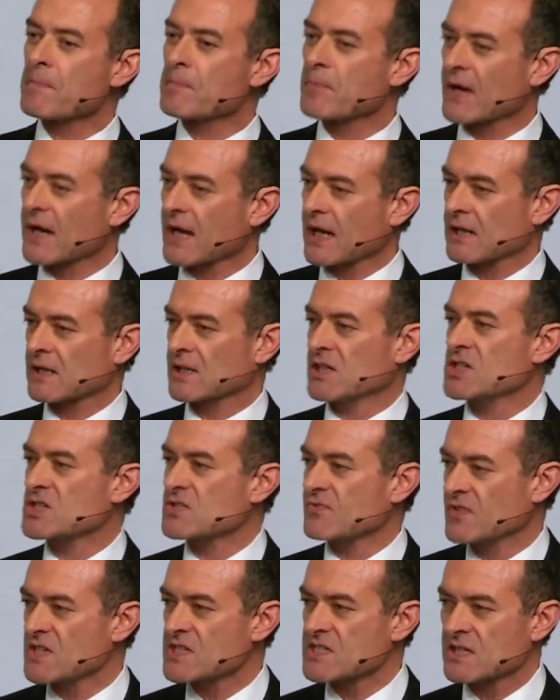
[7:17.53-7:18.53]
but at
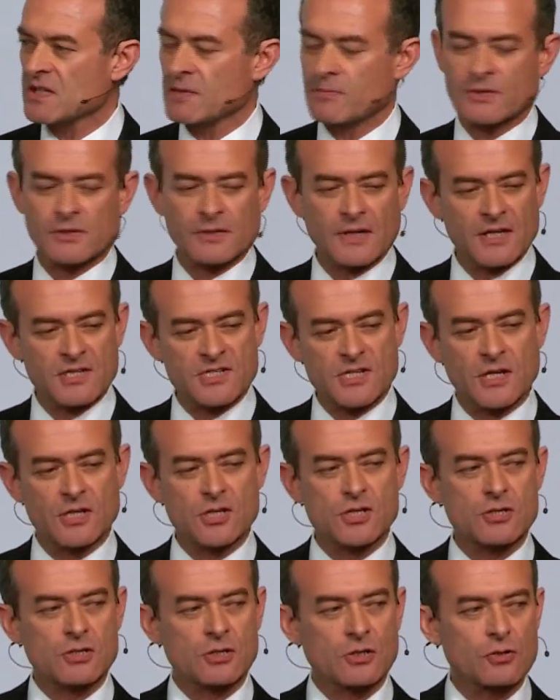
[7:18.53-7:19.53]
least this
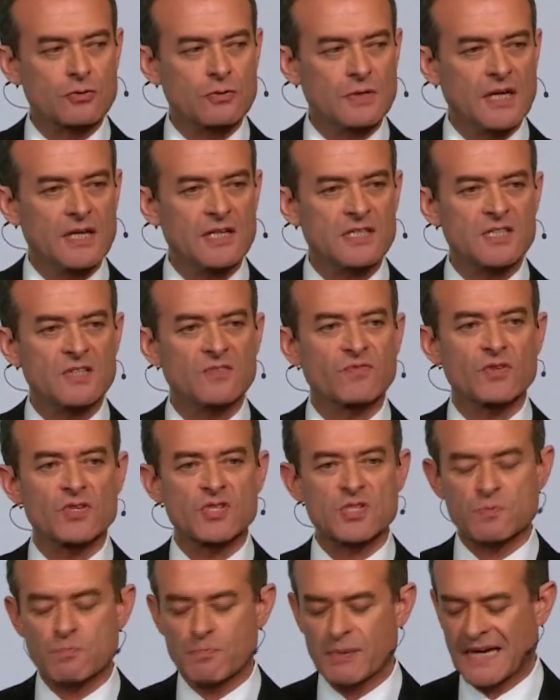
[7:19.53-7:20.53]
liberalization created the
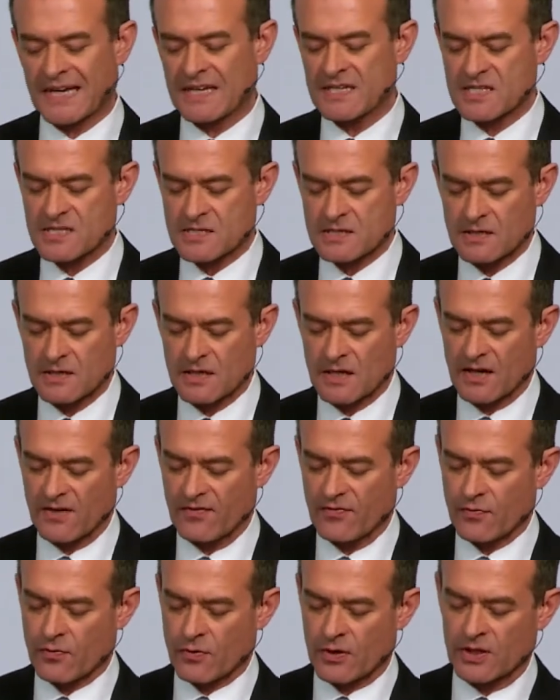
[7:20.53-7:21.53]
space
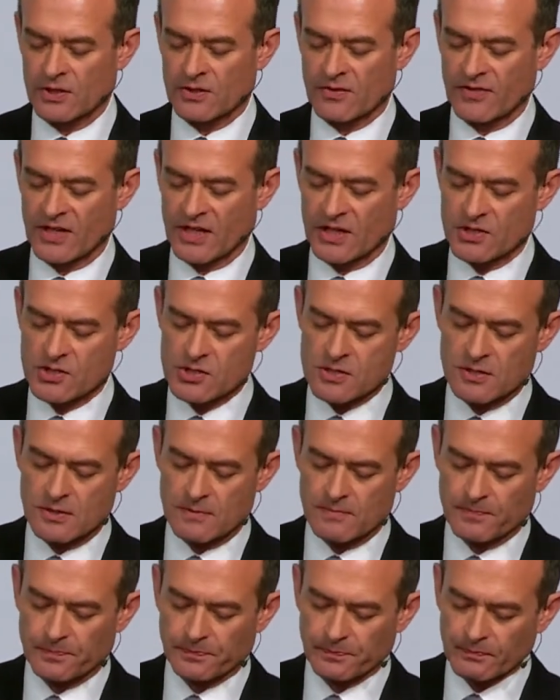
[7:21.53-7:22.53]
for innovation.